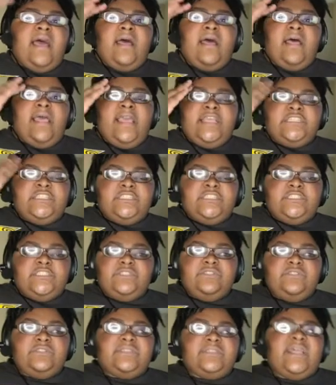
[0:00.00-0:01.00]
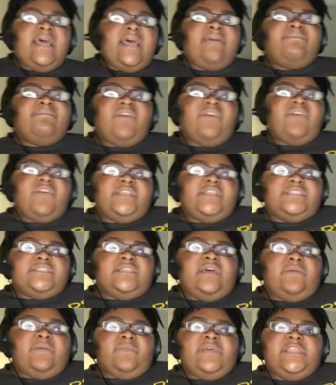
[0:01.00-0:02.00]
issues that I'm focusing
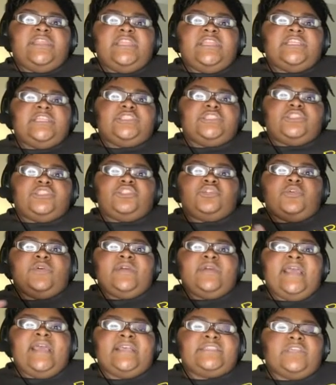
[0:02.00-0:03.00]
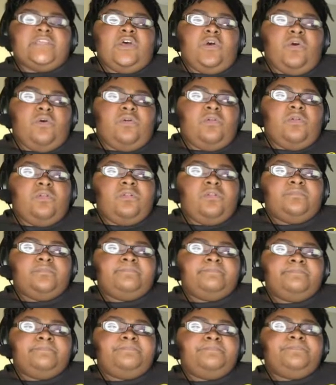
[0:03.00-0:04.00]
on with this story as a whole
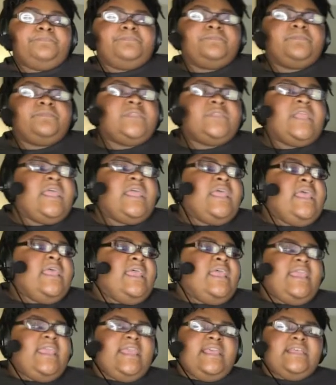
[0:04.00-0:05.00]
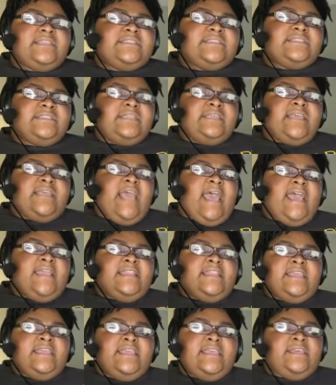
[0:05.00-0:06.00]
is the
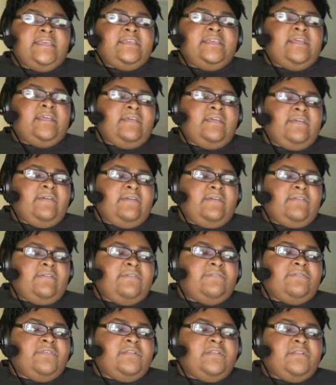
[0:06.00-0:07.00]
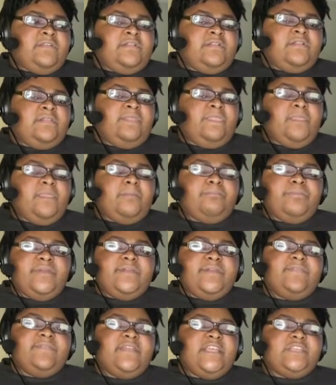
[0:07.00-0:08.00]
idea of
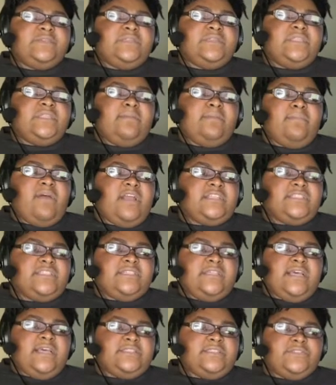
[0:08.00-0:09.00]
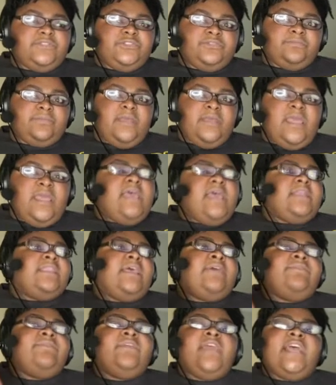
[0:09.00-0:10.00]
privilege within a marginalized group. Now,
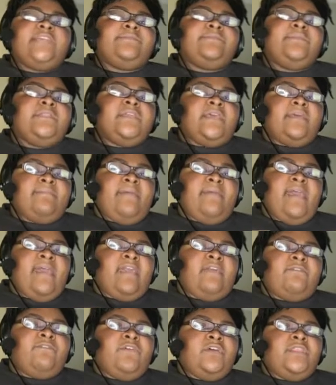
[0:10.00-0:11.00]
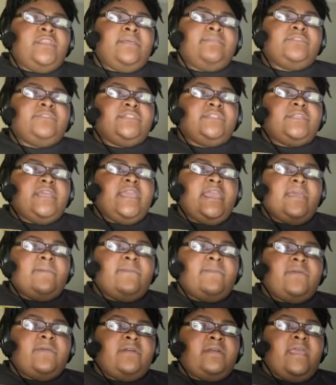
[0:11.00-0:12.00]
if you catch me looking back and forth in between the
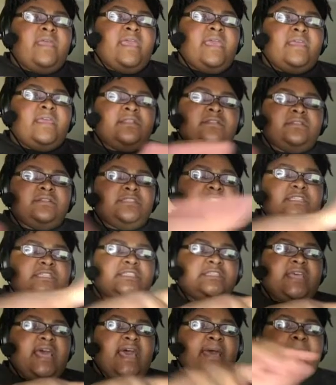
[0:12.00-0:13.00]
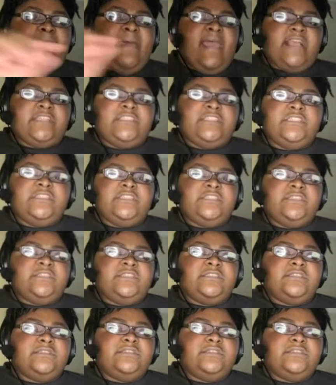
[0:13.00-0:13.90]
camera and to the side, I actually just